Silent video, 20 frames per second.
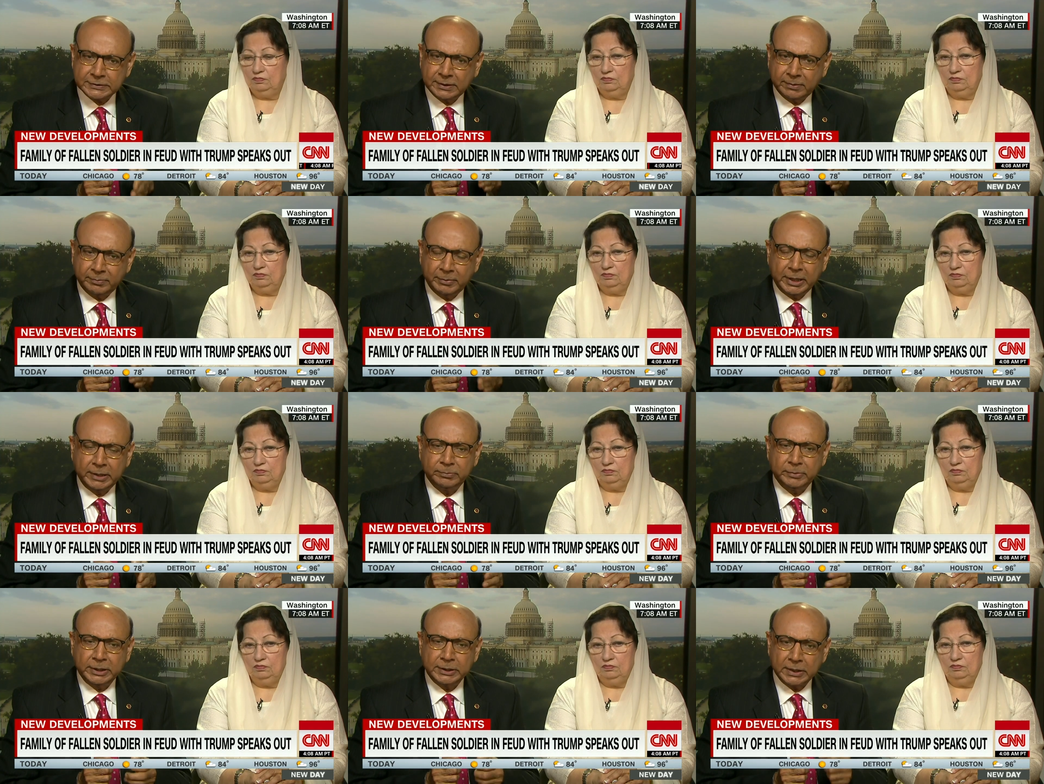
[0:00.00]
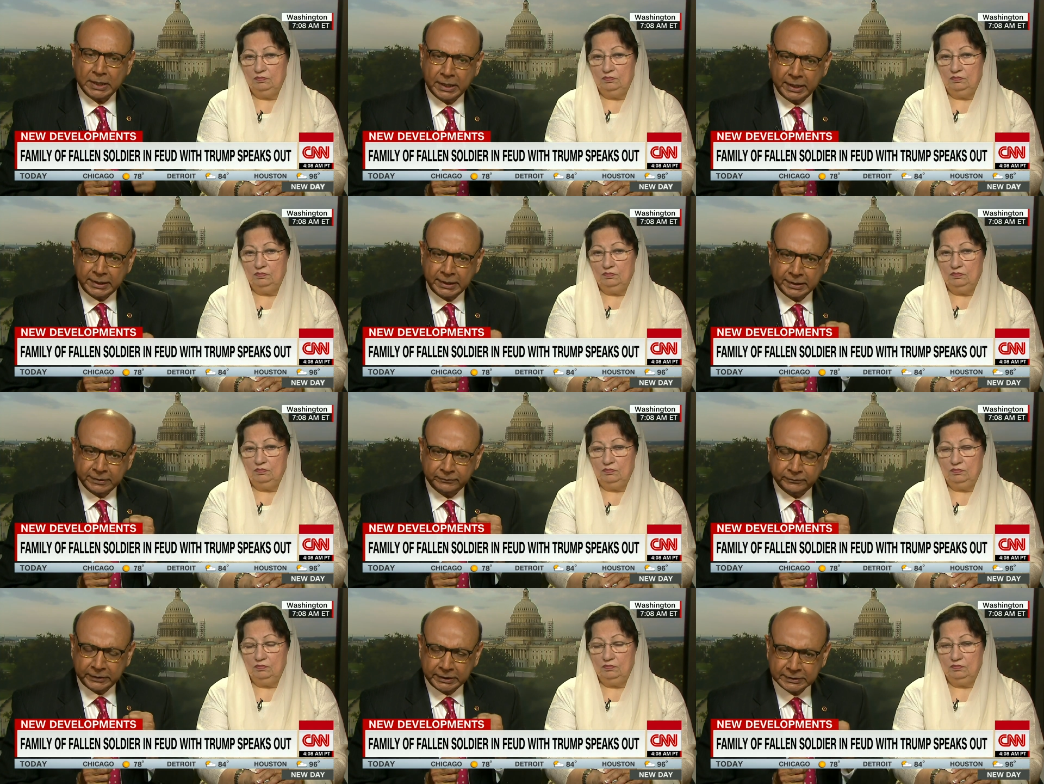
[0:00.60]
Speaker 1: Amendment. I
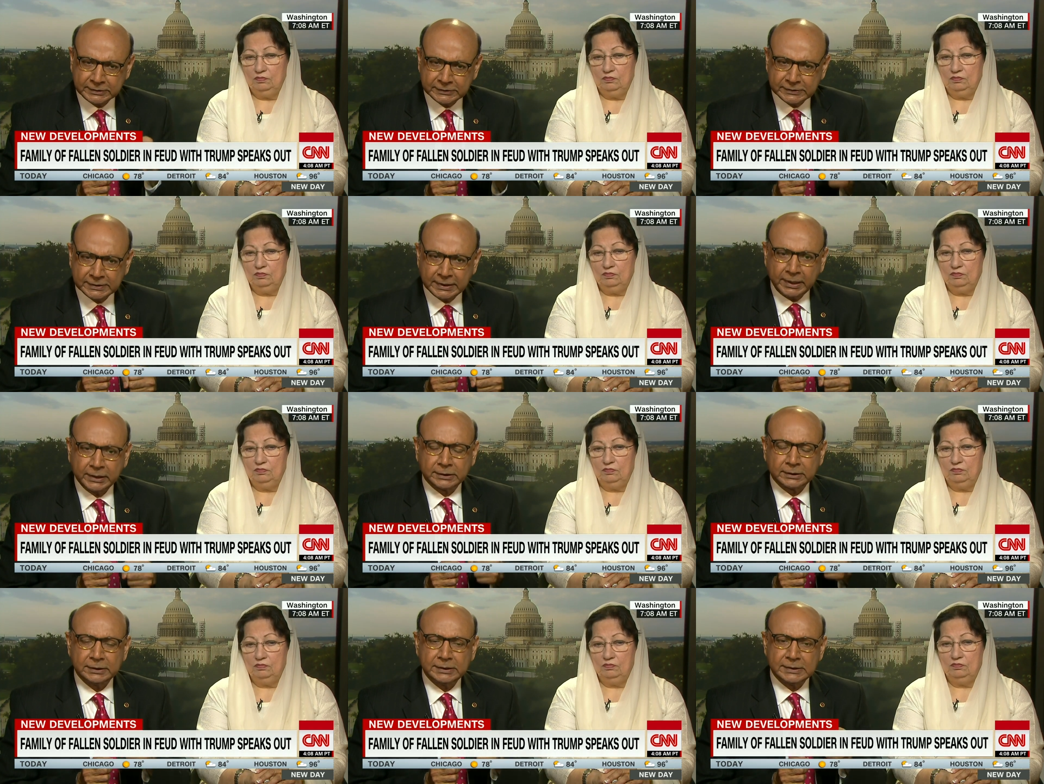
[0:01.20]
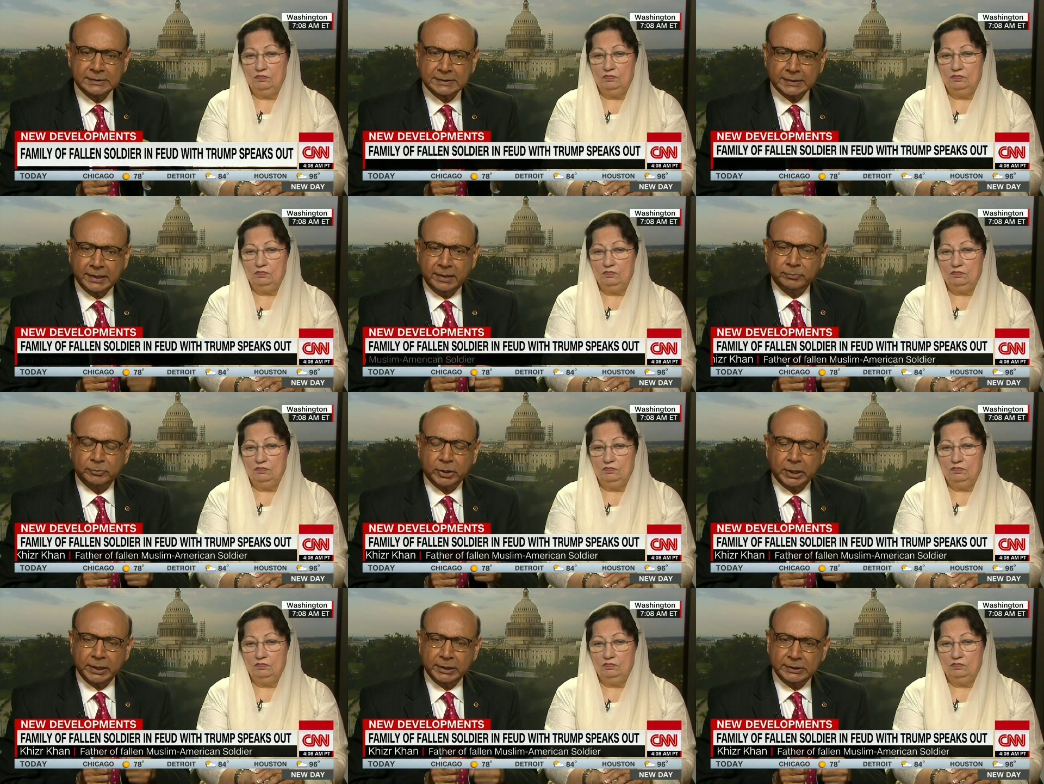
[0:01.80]
have exactly same
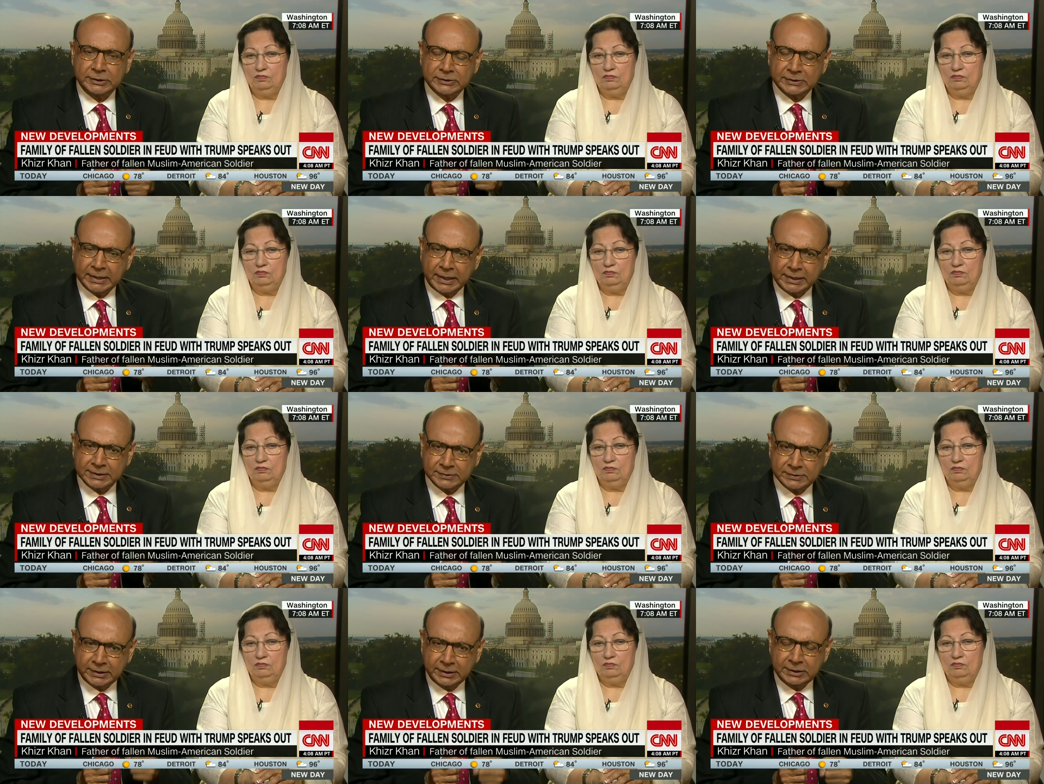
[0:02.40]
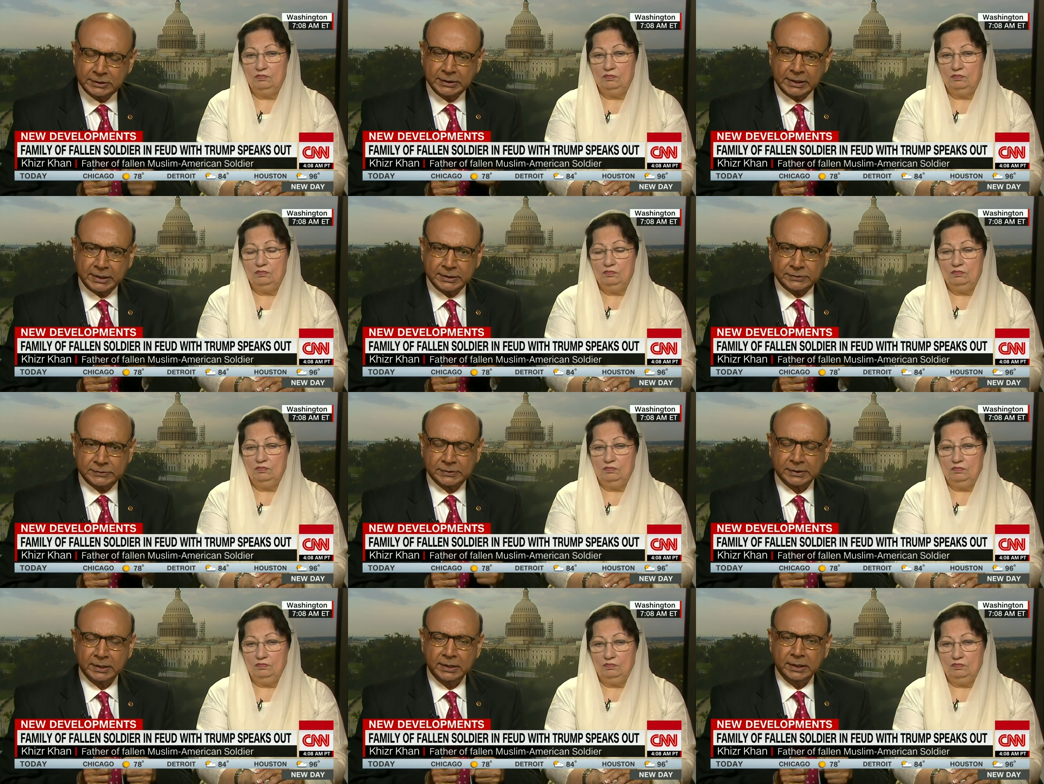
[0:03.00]
rights as he
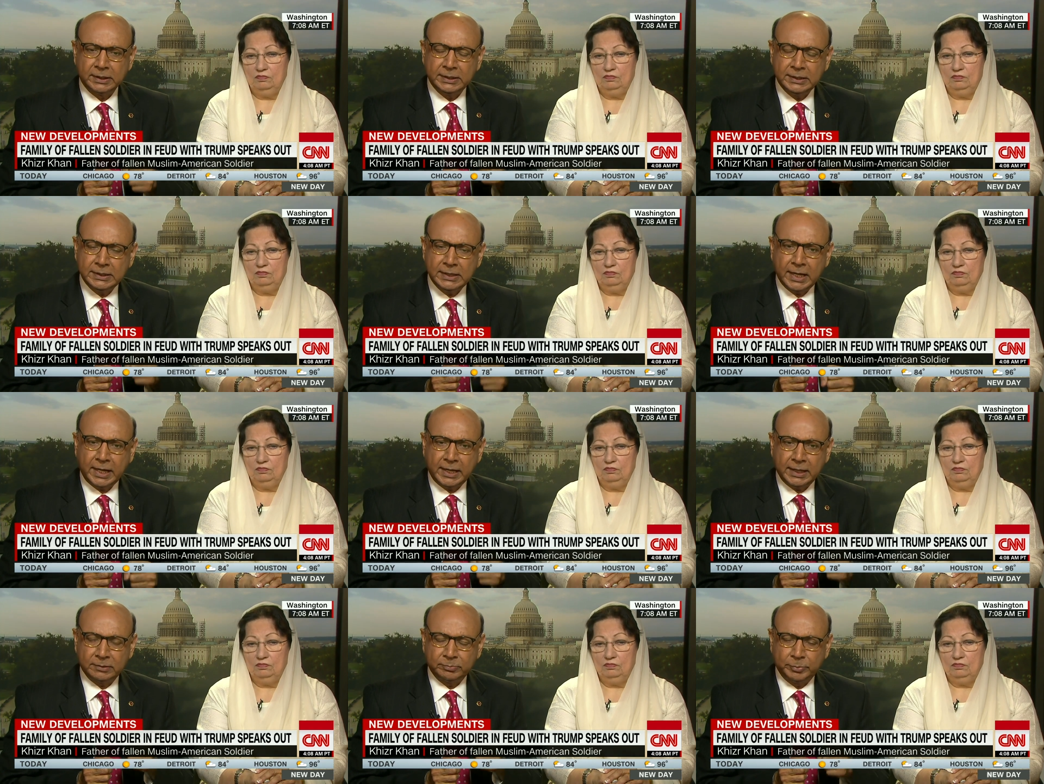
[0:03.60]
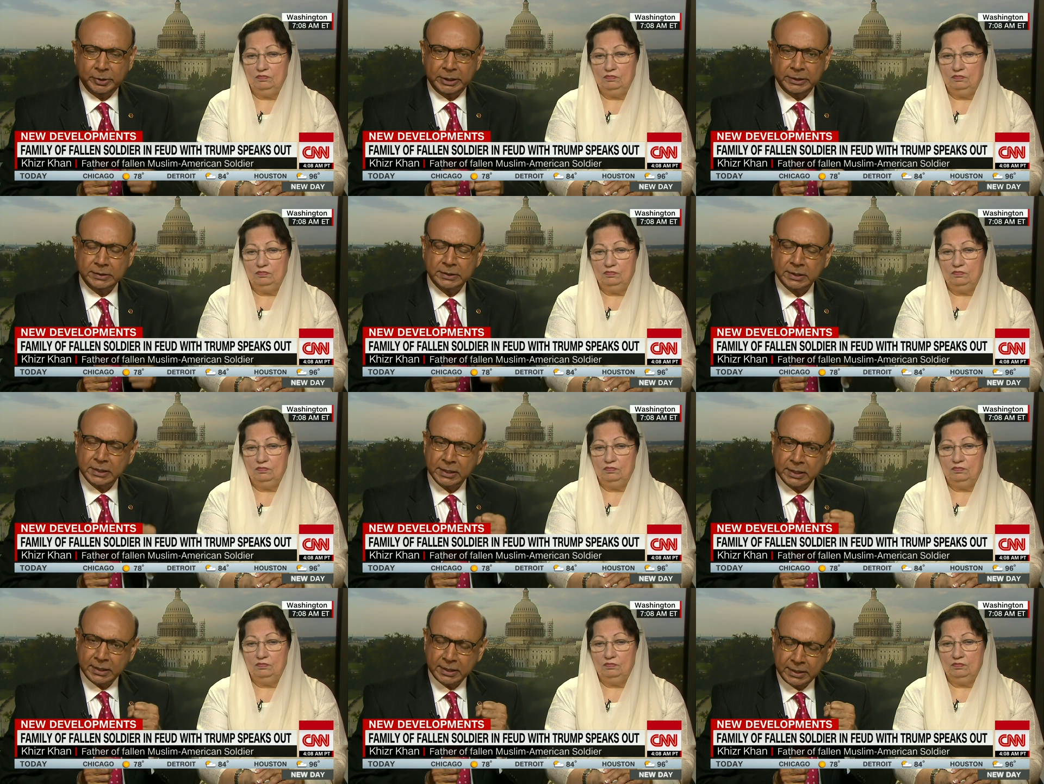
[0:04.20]
does. He had been
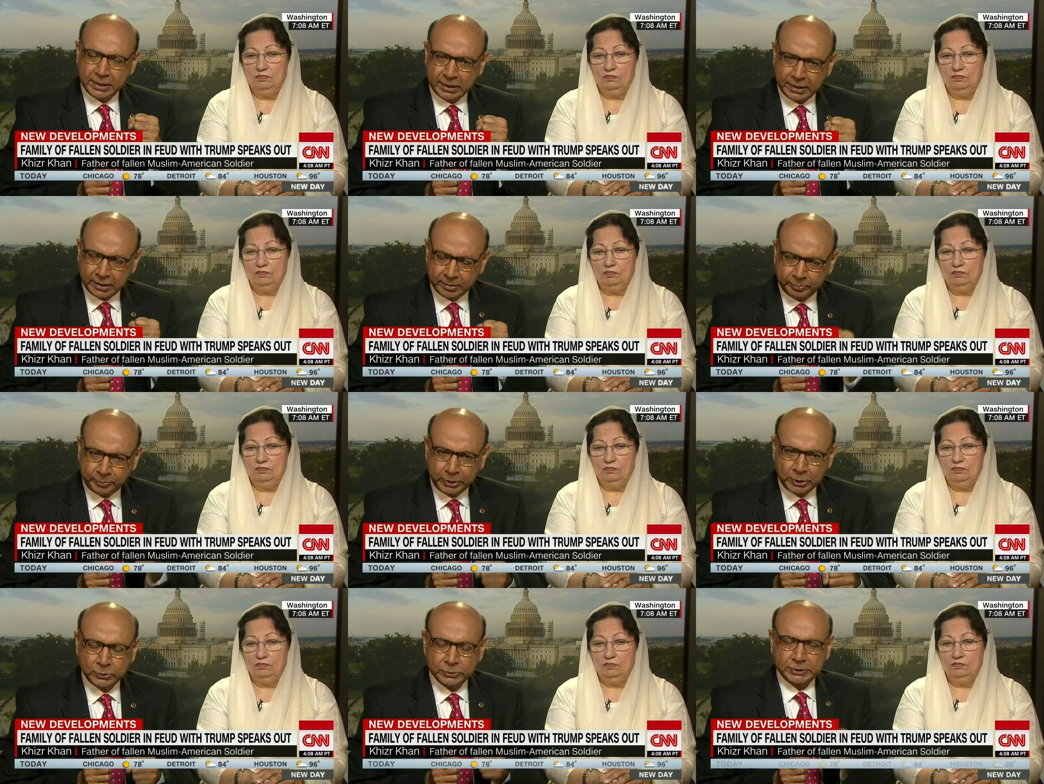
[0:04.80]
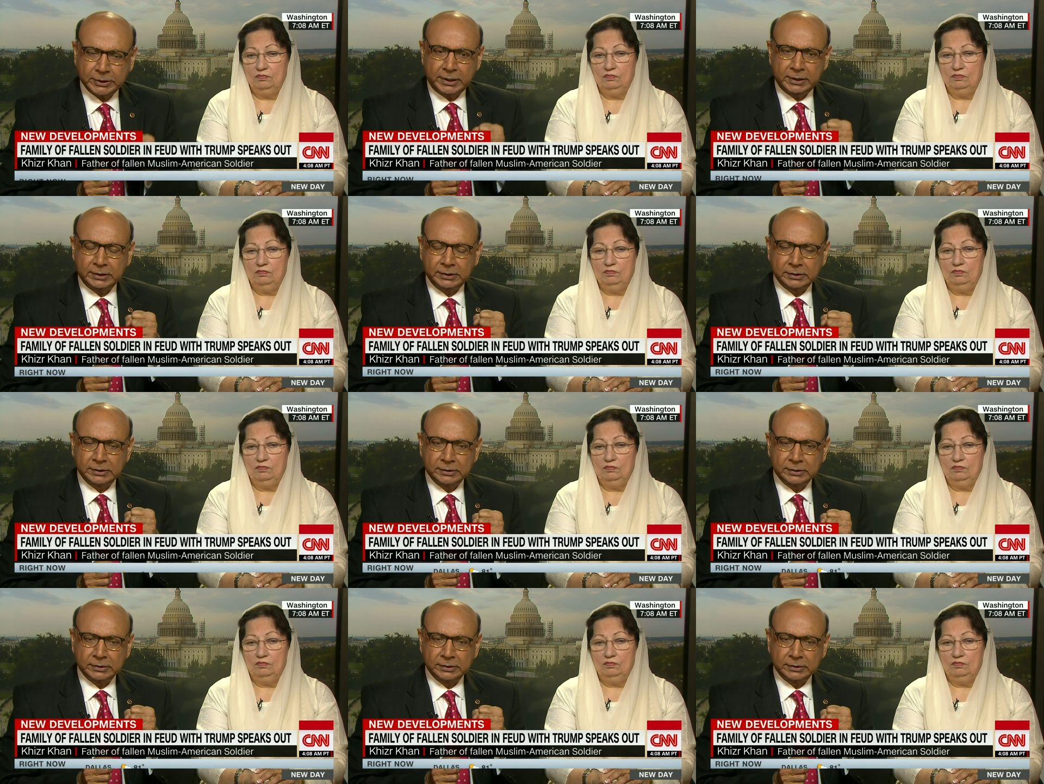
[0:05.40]
abusing,